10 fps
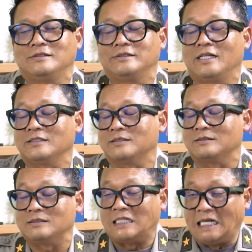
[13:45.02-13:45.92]
that's
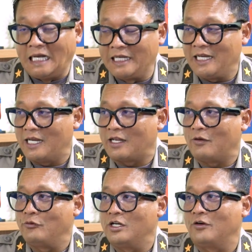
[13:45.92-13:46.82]
again
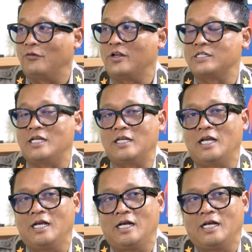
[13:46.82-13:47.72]
we are facing
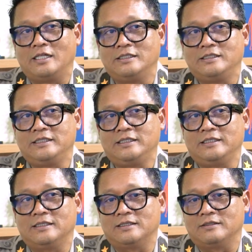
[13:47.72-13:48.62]

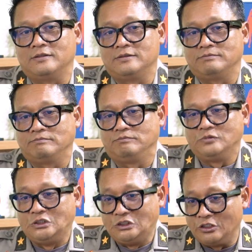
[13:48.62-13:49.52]
the
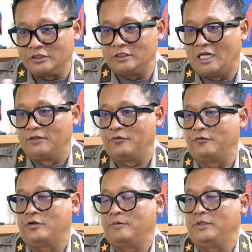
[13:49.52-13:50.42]
not
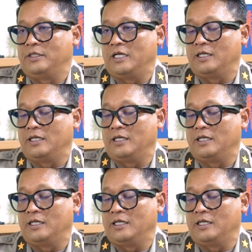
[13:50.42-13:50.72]
unfavorable